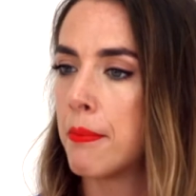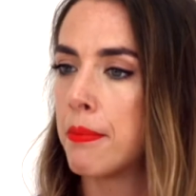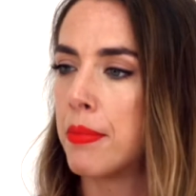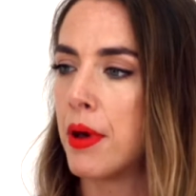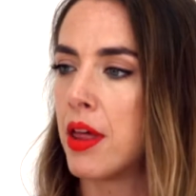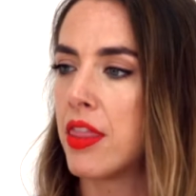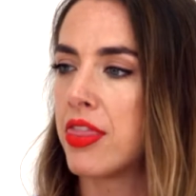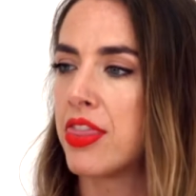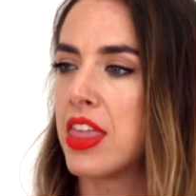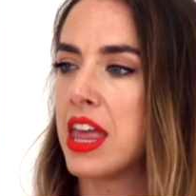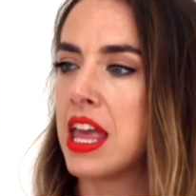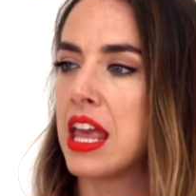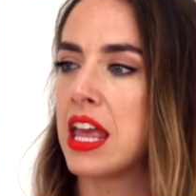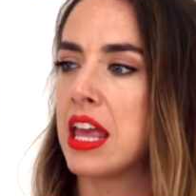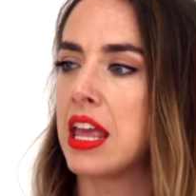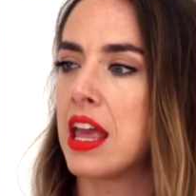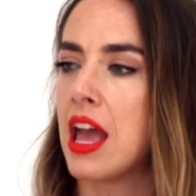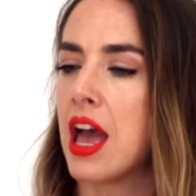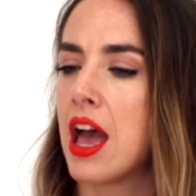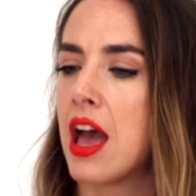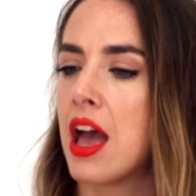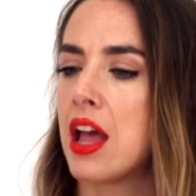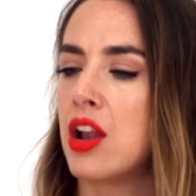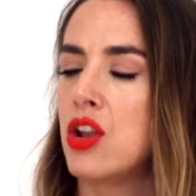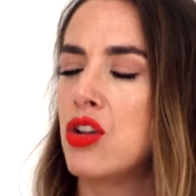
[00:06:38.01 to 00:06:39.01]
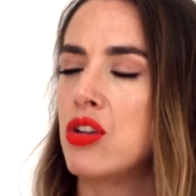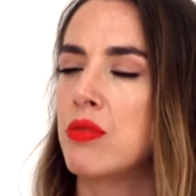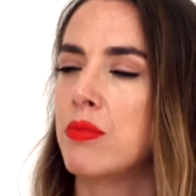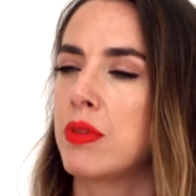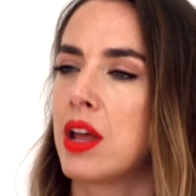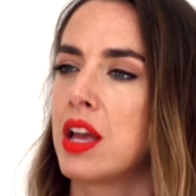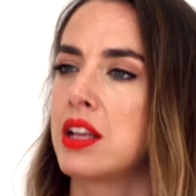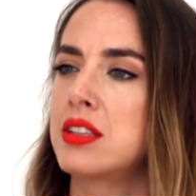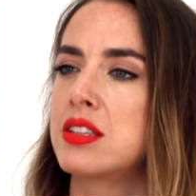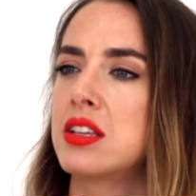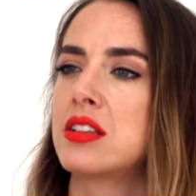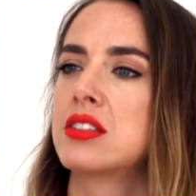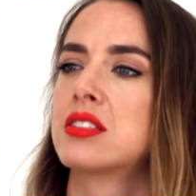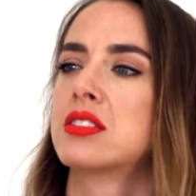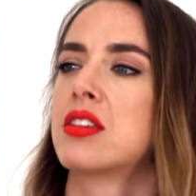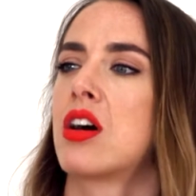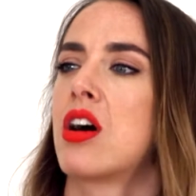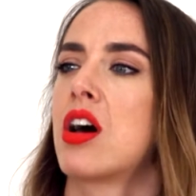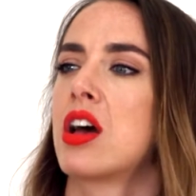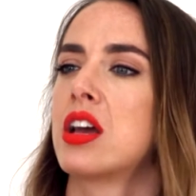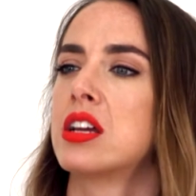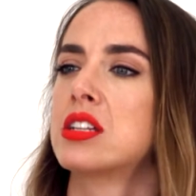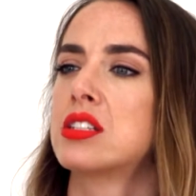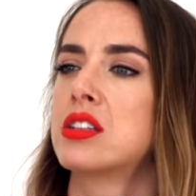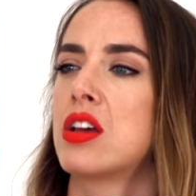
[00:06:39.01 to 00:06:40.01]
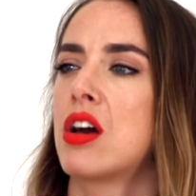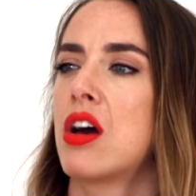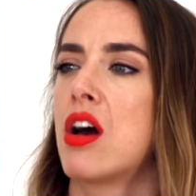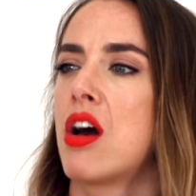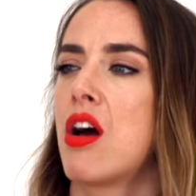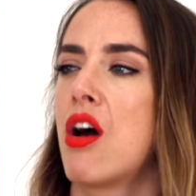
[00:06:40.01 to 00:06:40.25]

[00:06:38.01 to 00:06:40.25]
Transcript: But the illuminating side